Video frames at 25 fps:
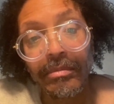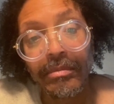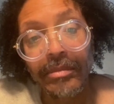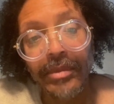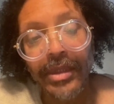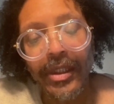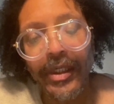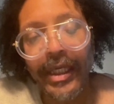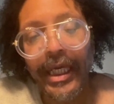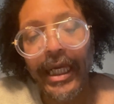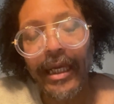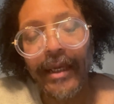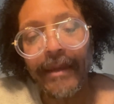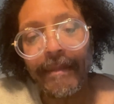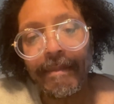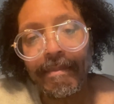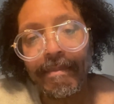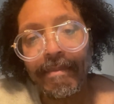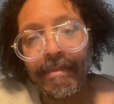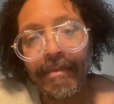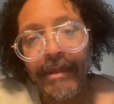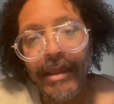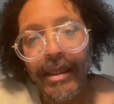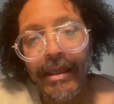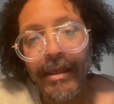Okay?
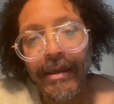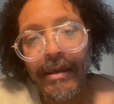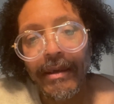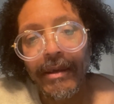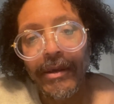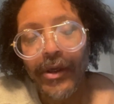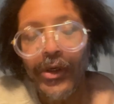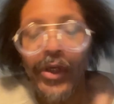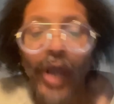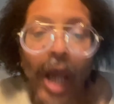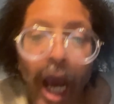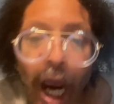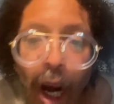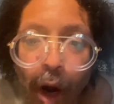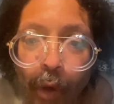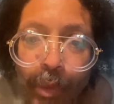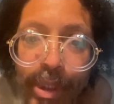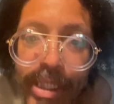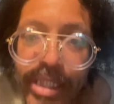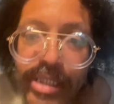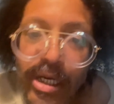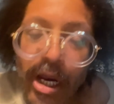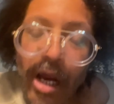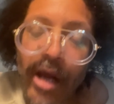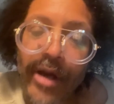Are we
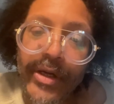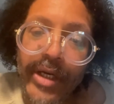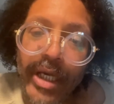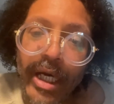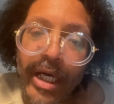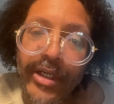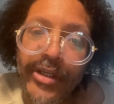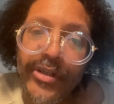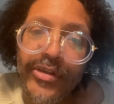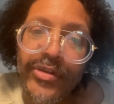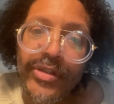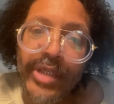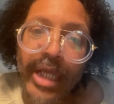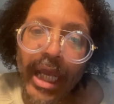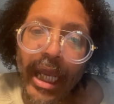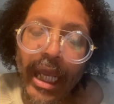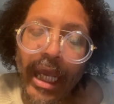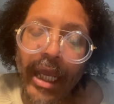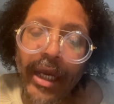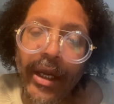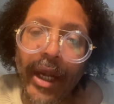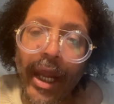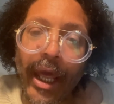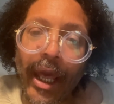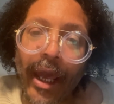starting to
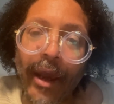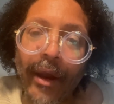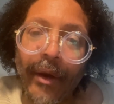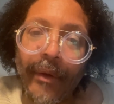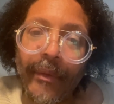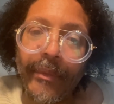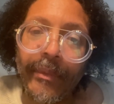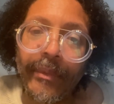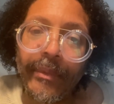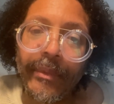understand now?